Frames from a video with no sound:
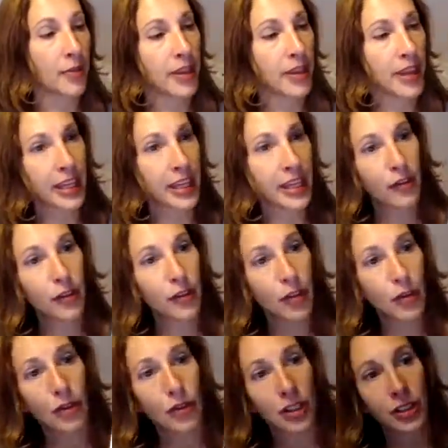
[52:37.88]
They give
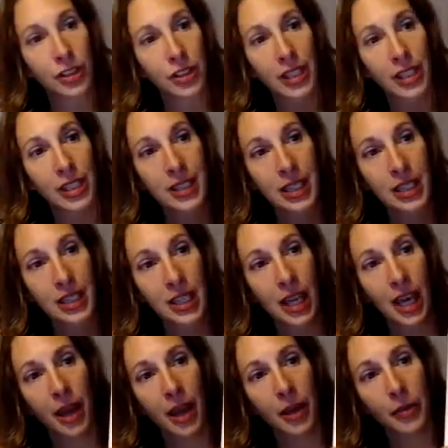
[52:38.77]
you realistic
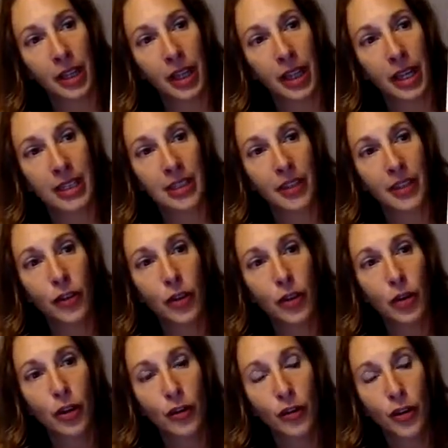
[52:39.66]
timelines. If
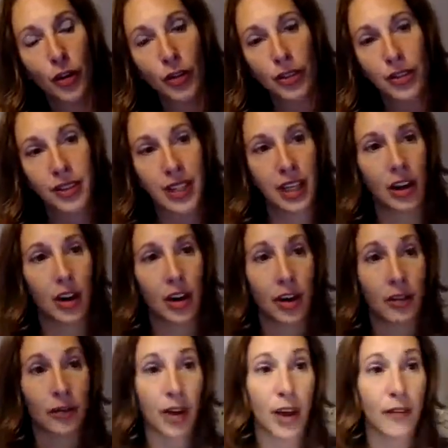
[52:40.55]
you are focusing
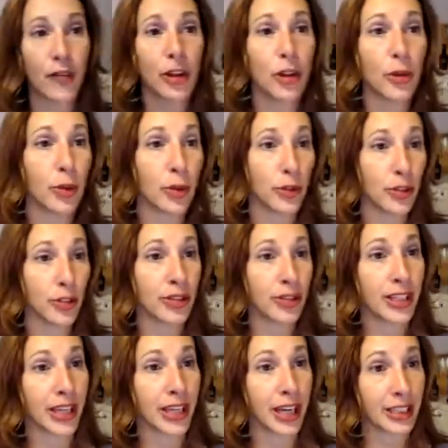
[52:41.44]
on revenue
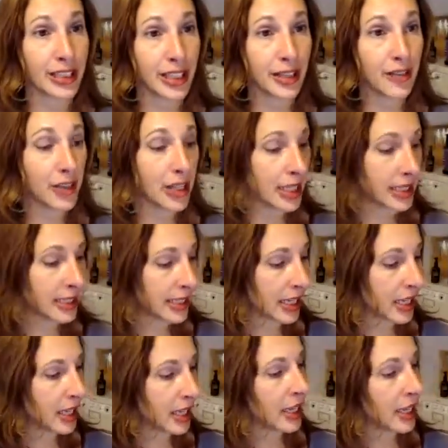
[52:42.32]
producing activities,
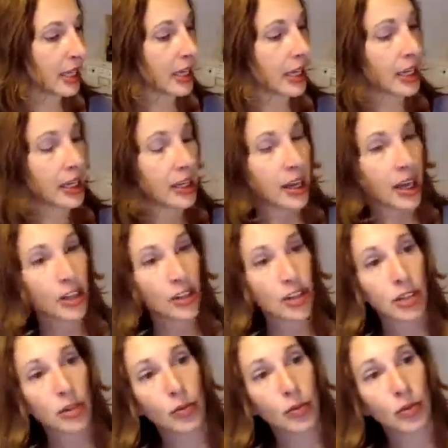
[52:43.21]
it
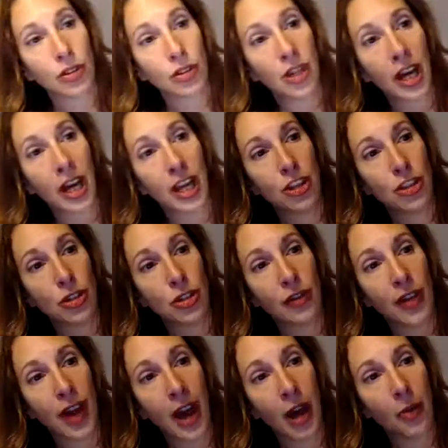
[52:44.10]
actually will guide you
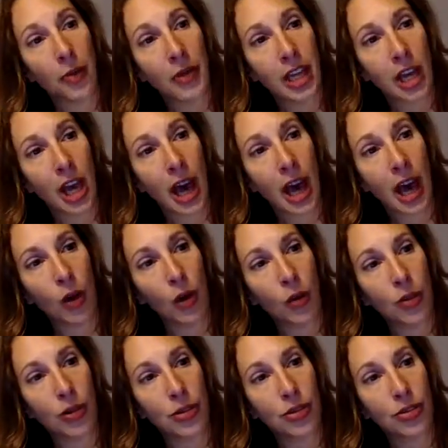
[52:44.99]
of how many
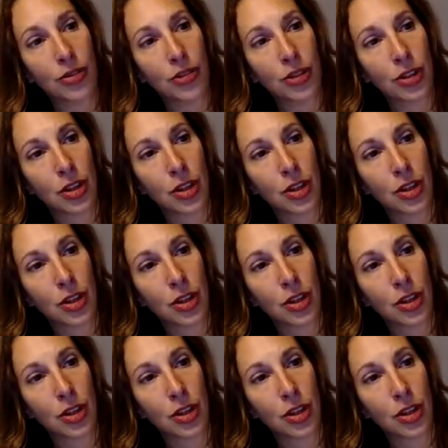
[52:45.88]
hours